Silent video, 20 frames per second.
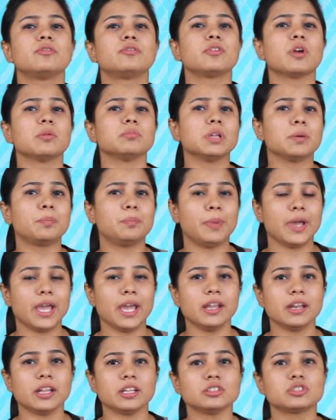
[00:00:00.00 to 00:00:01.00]
from the
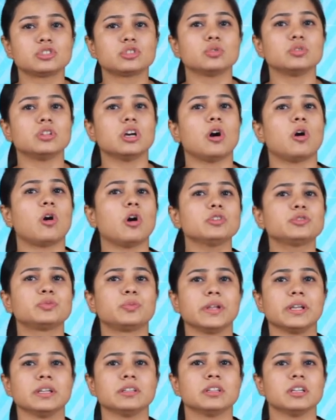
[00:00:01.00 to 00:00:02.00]
parents to the
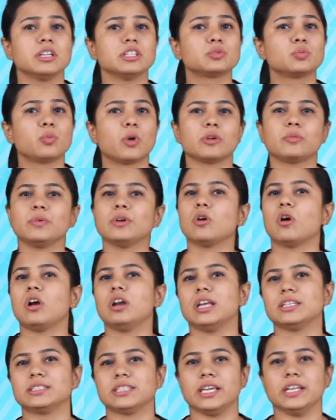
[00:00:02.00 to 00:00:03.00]
offspring is what we
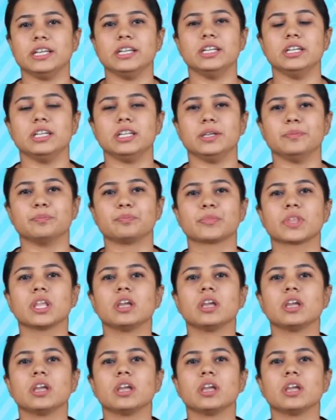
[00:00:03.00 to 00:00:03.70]
call as heredity.